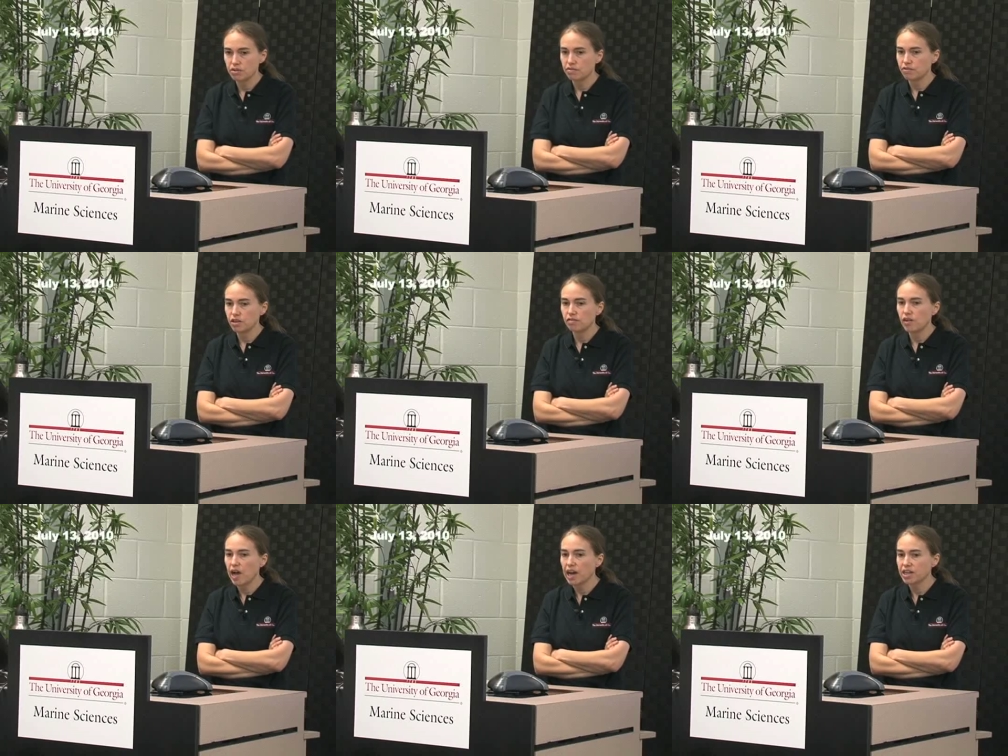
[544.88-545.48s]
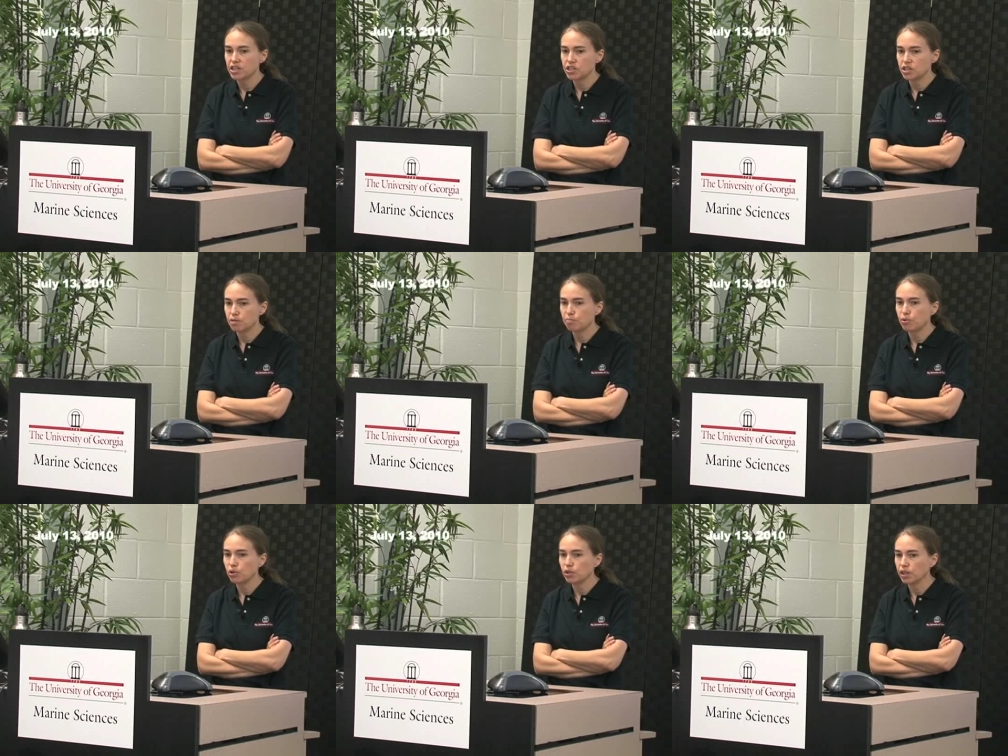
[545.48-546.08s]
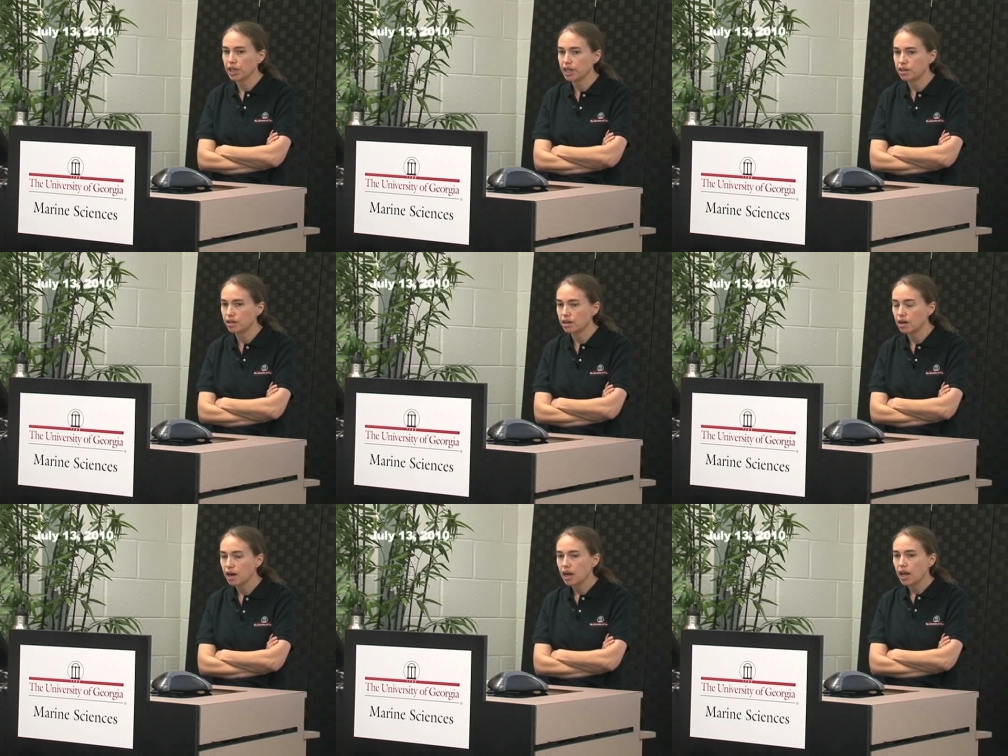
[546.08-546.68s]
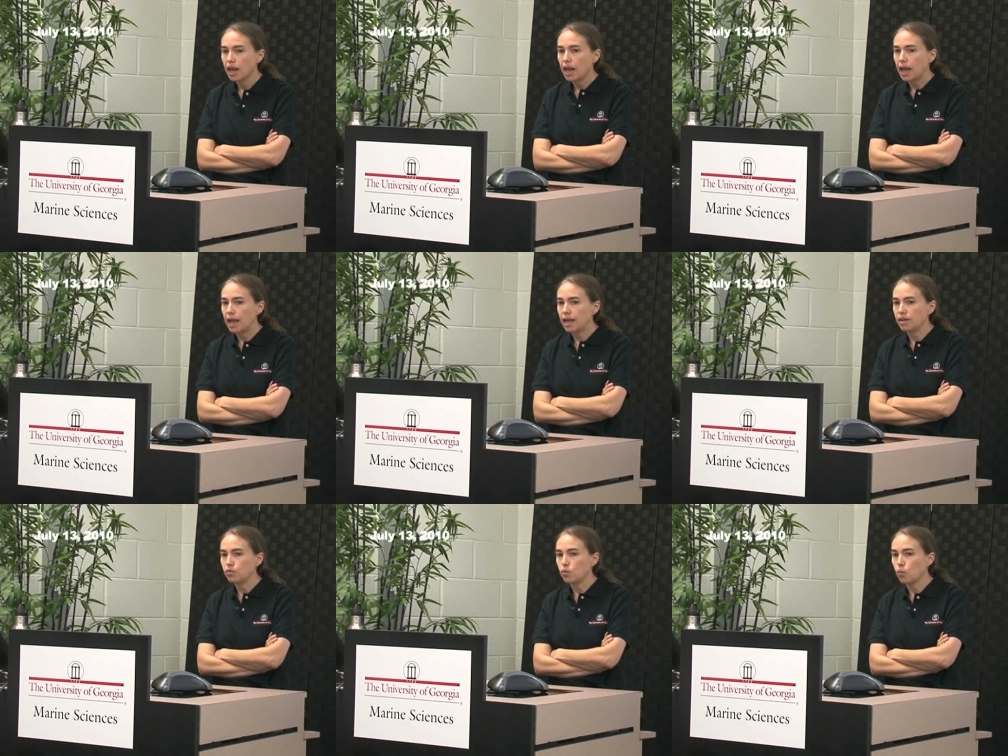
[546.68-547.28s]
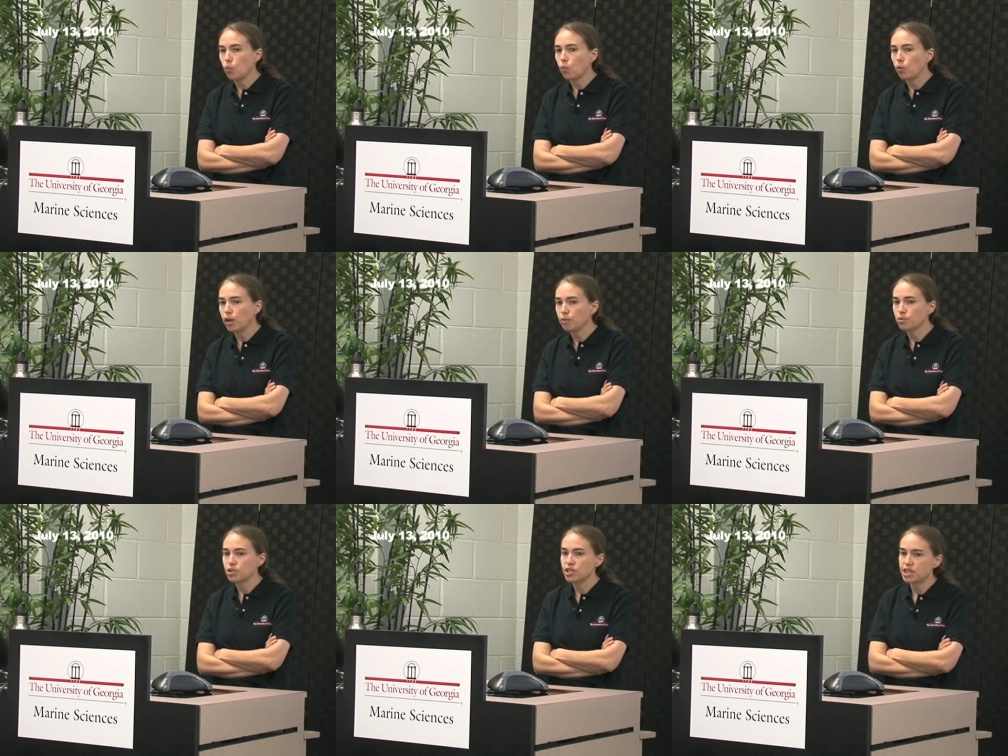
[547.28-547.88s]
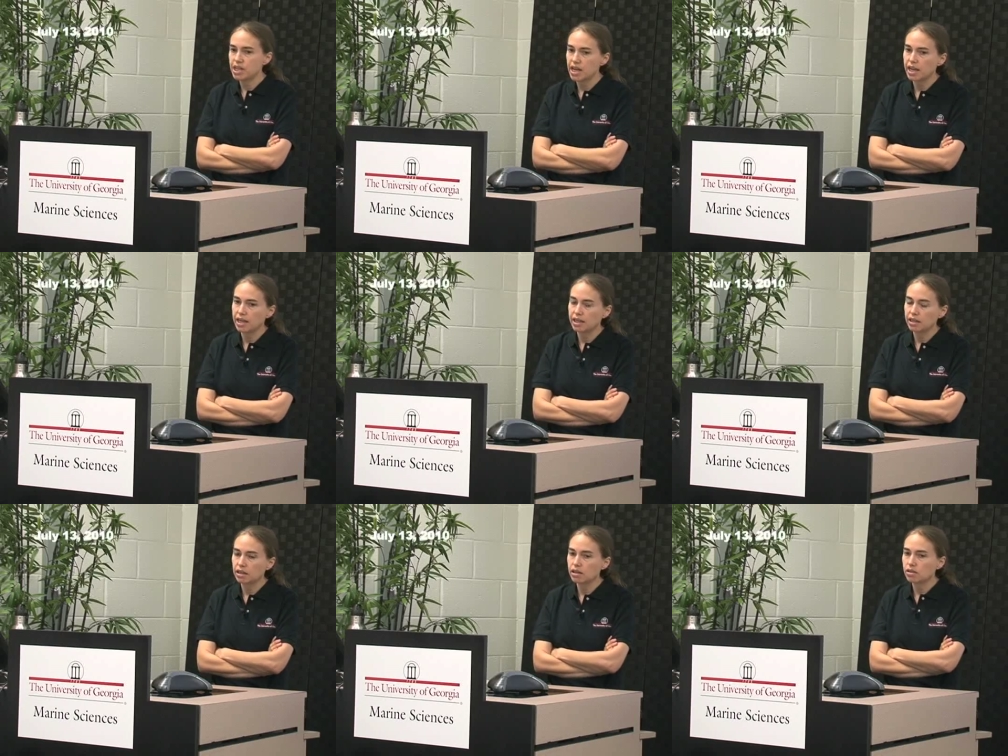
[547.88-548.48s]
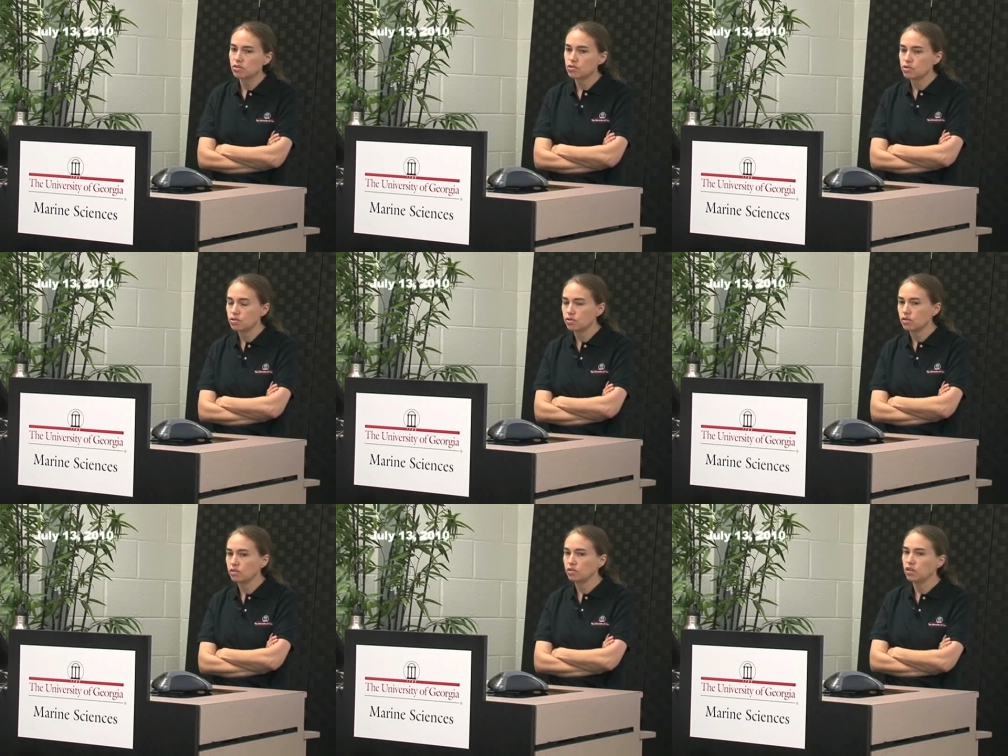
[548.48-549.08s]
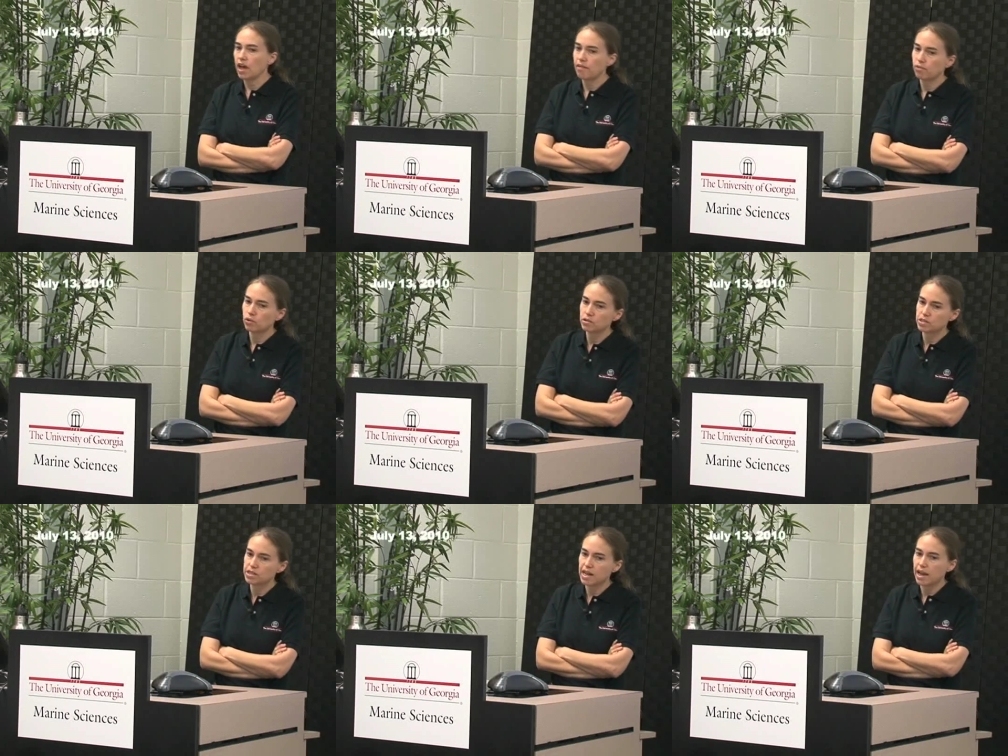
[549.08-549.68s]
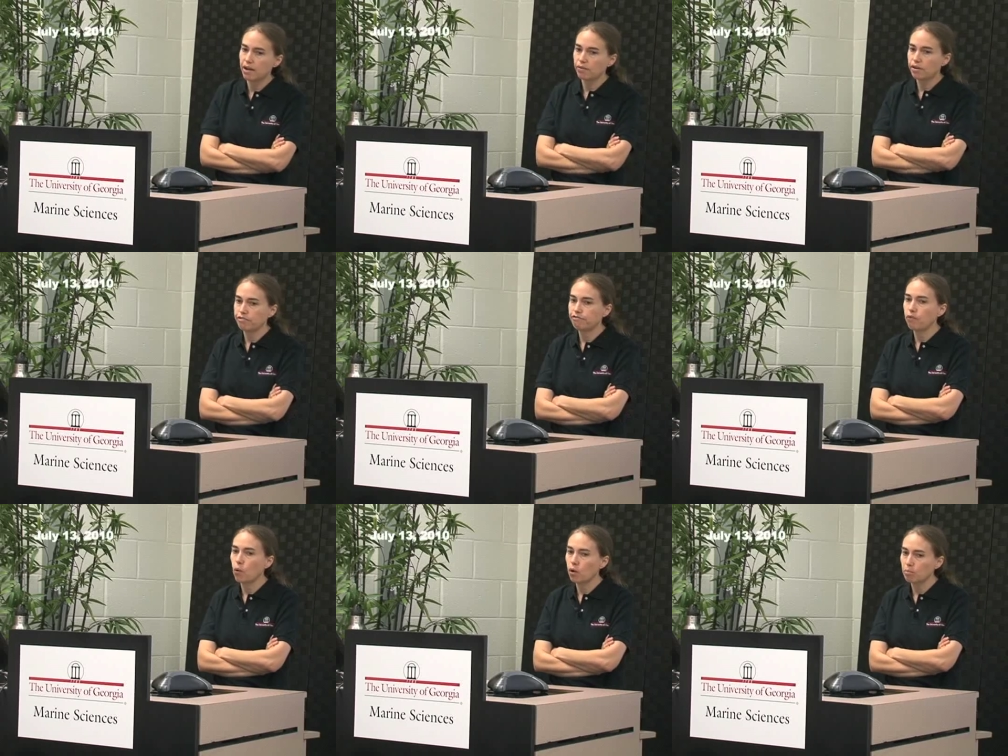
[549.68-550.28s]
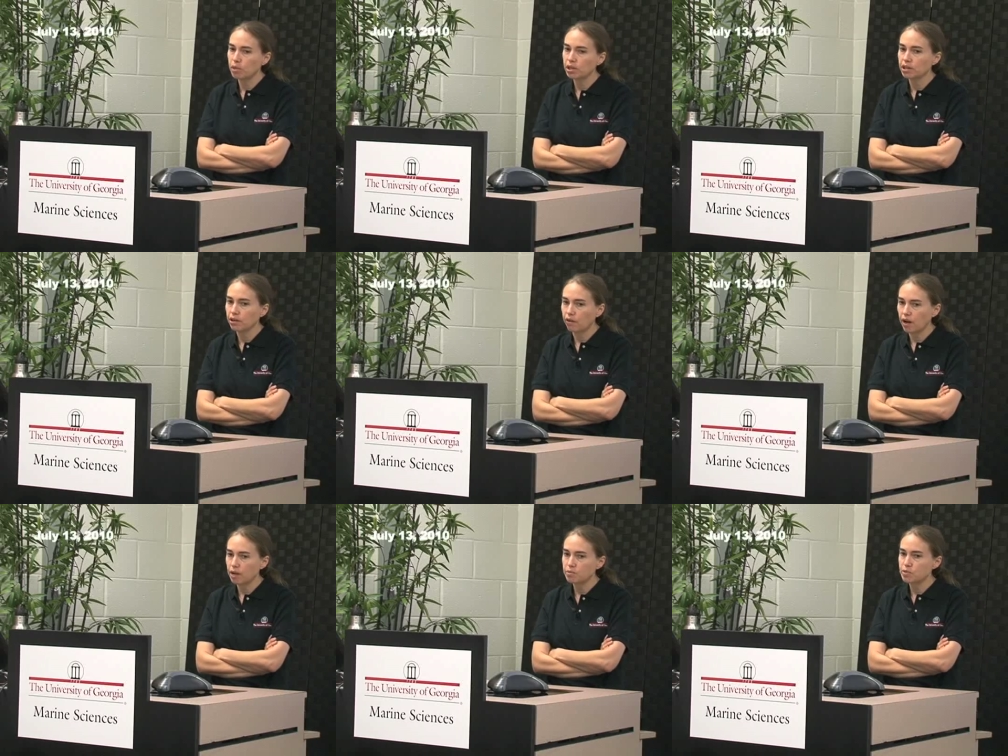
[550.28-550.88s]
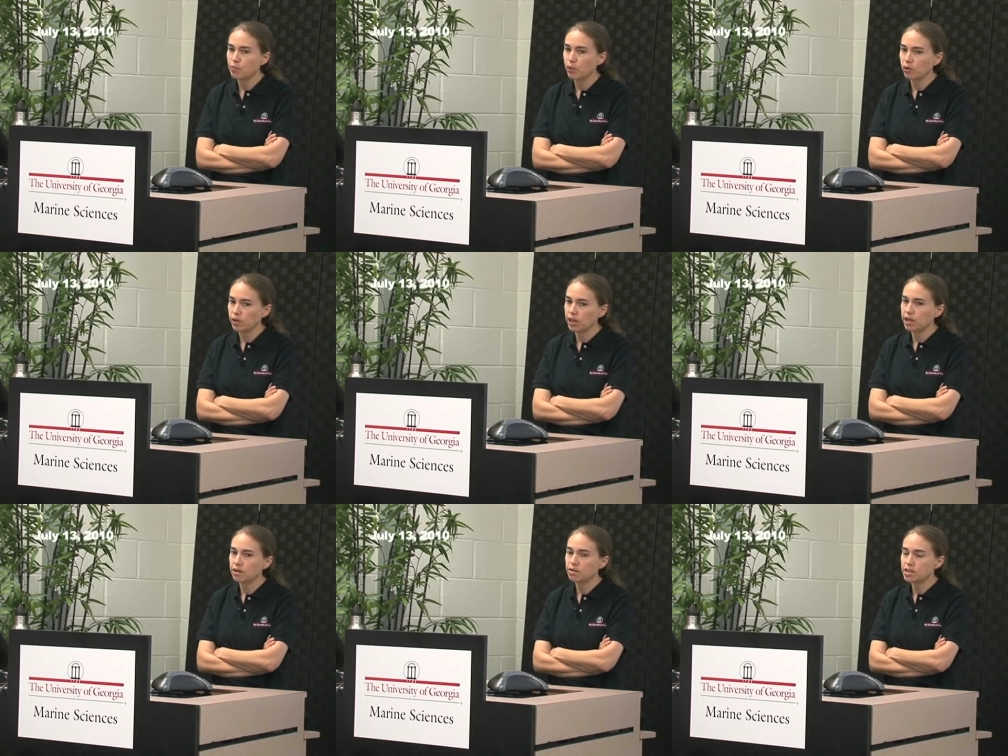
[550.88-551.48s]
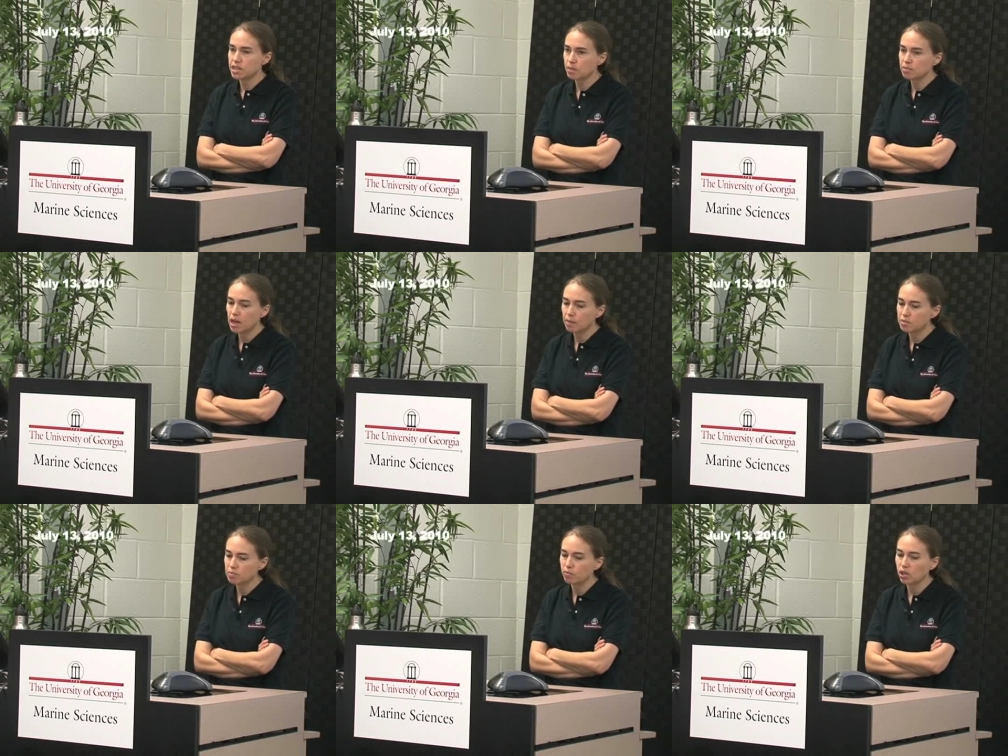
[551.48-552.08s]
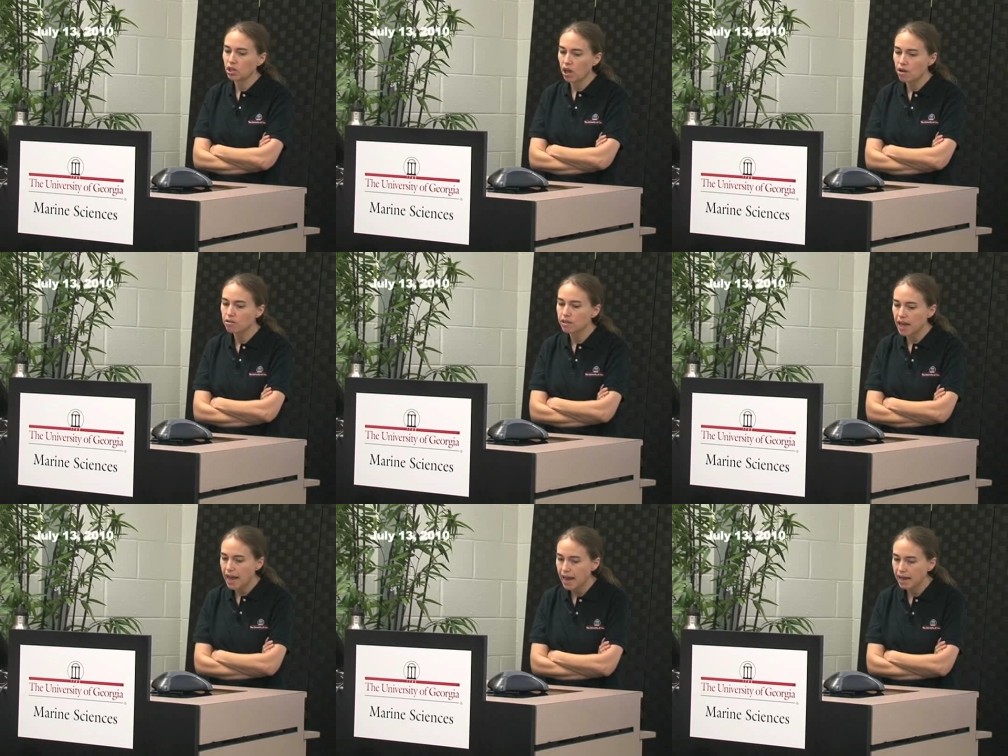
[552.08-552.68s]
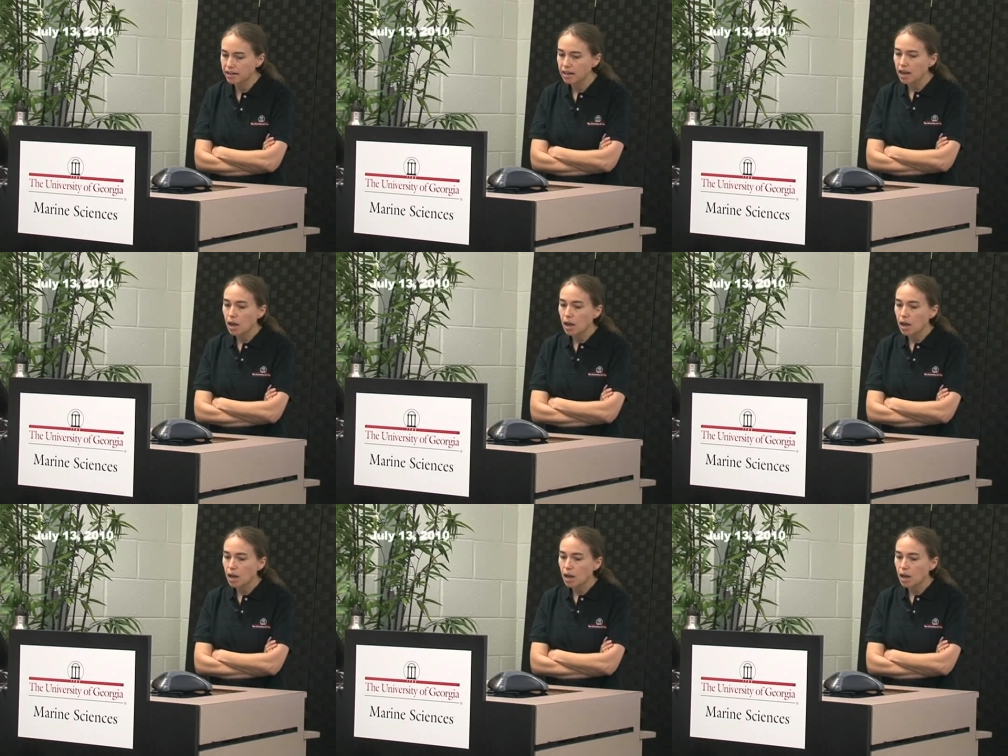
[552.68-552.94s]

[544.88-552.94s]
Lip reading: of oxygen per liter, and we were seeing levels down to 4 milligrams per liter and sometimes below that,